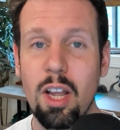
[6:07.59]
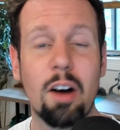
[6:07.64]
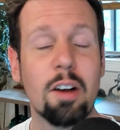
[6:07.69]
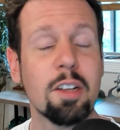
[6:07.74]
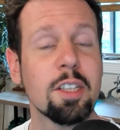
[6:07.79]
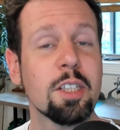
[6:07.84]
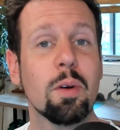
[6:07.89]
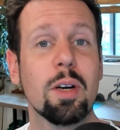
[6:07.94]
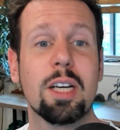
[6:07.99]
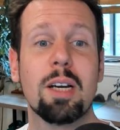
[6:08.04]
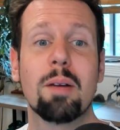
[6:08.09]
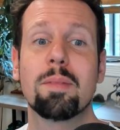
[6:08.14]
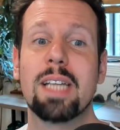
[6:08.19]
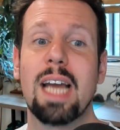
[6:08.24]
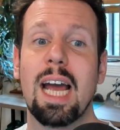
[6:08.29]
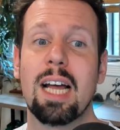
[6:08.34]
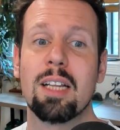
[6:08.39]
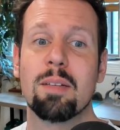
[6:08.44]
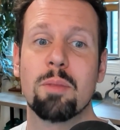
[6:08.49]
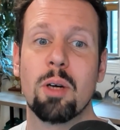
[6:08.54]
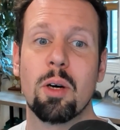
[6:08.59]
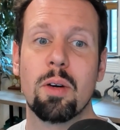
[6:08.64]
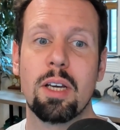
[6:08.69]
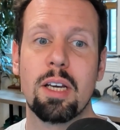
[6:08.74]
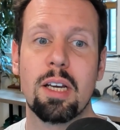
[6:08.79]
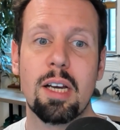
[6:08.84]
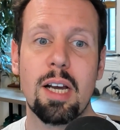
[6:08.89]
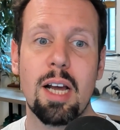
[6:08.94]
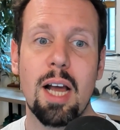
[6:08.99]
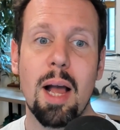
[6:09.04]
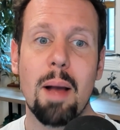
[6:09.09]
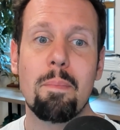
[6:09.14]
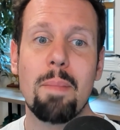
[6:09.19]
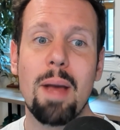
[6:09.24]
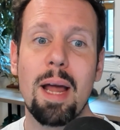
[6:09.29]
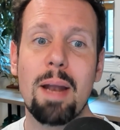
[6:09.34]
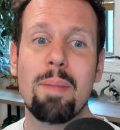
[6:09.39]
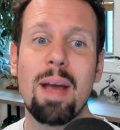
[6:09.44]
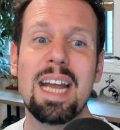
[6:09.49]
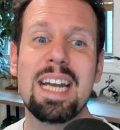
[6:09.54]
Also, when it comes to alimony,
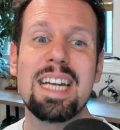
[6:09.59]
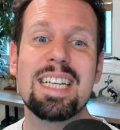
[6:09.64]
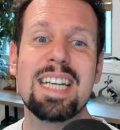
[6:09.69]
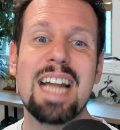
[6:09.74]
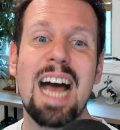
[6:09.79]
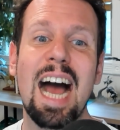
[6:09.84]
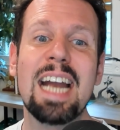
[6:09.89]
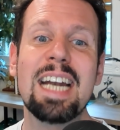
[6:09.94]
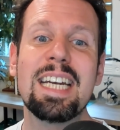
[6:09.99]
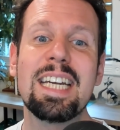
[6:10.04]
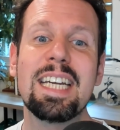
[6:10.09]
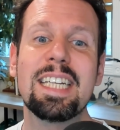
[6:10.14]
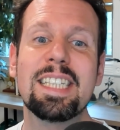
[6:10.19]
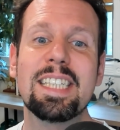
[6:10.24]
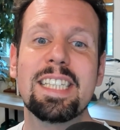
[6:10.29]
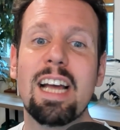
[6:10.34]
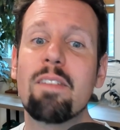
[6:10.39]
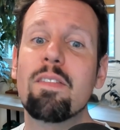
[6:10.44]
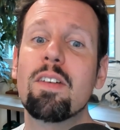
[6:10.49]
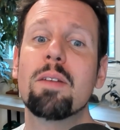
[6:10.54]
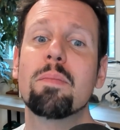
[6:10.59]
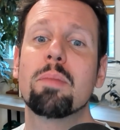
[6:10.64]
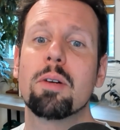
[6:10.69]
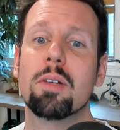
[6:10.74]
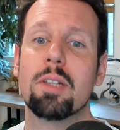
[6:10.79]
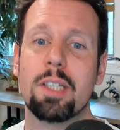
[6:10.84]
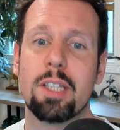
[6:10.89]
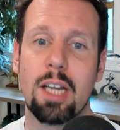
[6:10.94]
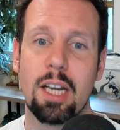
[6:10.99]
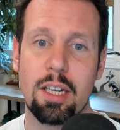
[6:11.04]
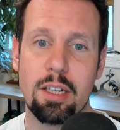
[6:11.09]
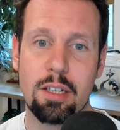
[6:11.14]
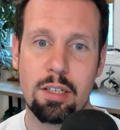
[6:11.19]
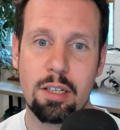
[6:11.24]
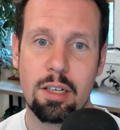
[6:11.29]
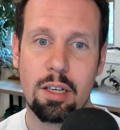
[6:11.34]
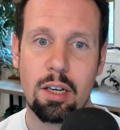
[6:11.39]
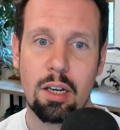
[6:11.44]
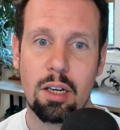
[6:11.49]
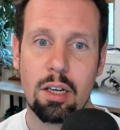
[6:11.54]
men pay
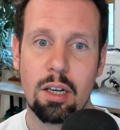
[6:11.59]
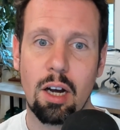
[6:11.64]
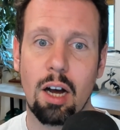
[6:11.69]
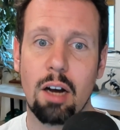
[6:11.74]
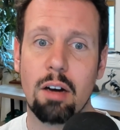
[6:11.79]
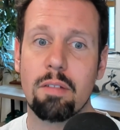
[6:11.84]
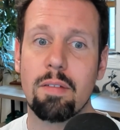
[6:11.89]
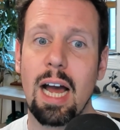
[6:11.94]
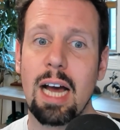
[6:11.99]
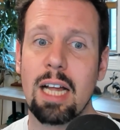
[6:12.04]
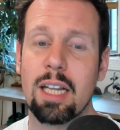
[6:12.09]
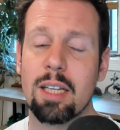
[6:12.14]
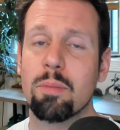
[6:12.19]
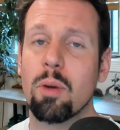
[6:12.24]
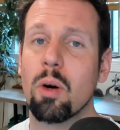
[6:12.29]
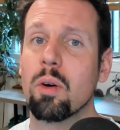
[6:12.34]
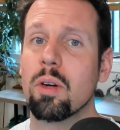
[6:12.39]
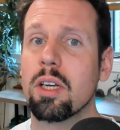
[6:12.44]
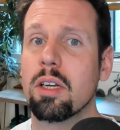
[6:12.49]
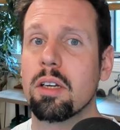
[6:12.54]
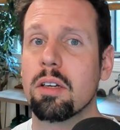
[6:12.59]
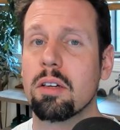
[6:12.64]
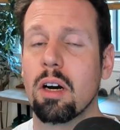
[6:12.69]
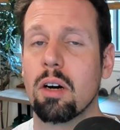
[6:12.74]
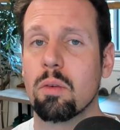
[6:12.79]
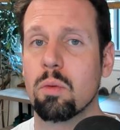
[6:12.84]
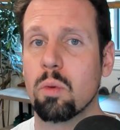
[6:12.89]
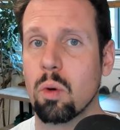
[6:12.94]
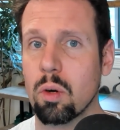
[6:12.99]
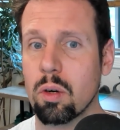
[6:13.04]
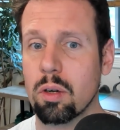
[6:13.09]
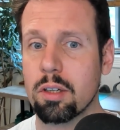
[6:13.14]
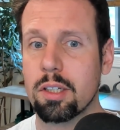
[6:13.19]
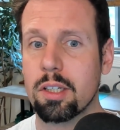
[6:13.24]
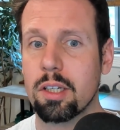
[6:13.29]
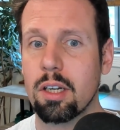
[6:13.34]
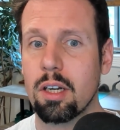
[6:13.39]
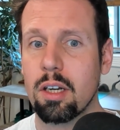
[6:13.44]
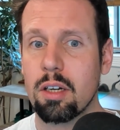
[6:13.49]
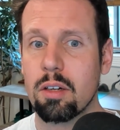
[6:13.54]
97% of alimony
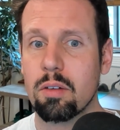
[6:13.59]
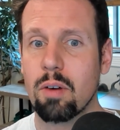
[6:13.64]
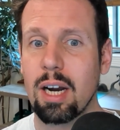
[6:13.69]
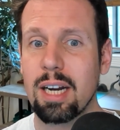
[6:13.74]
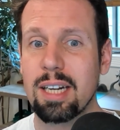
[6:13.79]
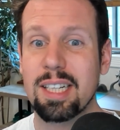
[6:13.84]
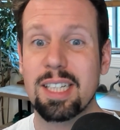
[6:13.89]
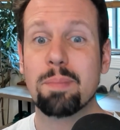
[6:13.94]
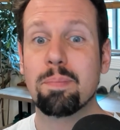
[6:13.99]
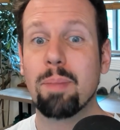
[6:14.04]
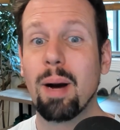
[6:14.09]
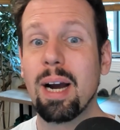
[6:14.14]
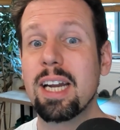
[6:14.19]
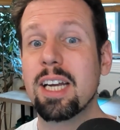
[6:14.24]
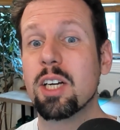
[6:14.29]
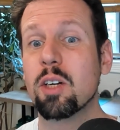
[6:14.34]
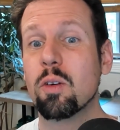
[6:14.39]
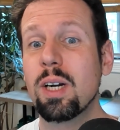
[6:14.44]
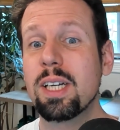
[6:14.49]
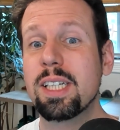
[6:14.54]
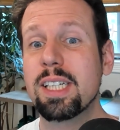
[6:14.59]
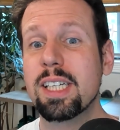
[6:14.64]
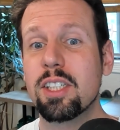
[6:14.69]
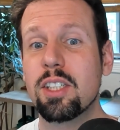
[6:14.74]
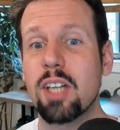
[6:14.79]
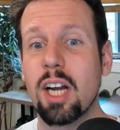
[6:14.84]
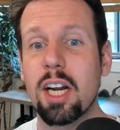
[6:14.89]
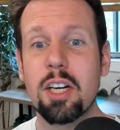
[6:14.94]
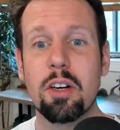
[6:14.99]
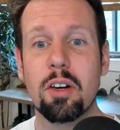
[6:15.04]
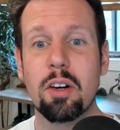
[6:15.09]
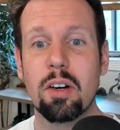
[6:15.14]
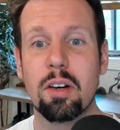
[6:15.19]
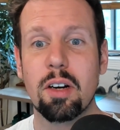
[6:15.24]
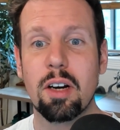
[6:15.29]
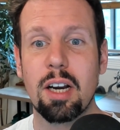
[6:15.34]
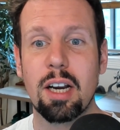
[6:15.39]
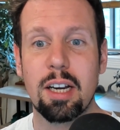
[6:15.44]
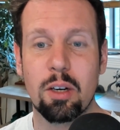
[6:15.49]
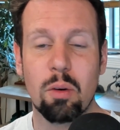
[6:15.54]
awards, right? Despite increasing
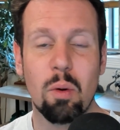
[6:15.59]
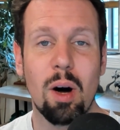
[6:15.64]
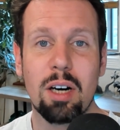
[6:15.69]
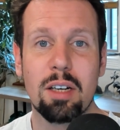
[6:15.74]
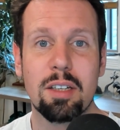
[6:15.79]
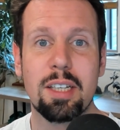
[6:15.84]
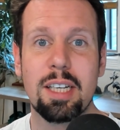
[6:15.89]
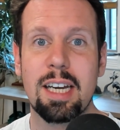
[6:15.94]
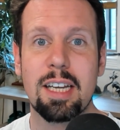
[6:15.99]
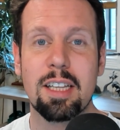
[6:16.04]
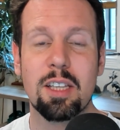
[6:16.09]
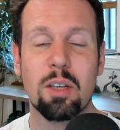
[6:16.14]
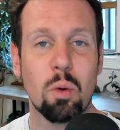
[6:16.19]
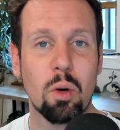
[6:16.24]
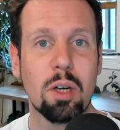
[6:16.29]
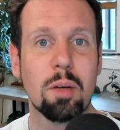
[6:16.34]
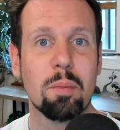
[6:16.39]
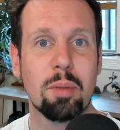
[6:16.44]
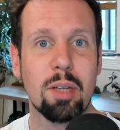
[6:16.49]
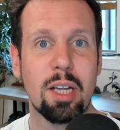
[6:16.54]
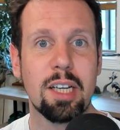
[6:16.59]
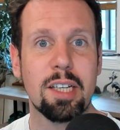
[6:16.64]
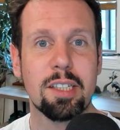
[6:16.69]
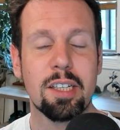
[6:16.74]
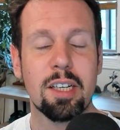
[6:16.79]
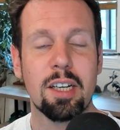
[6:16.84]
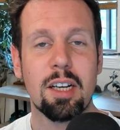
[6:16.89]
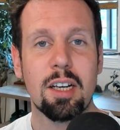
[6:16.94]
gender equality in the workplace.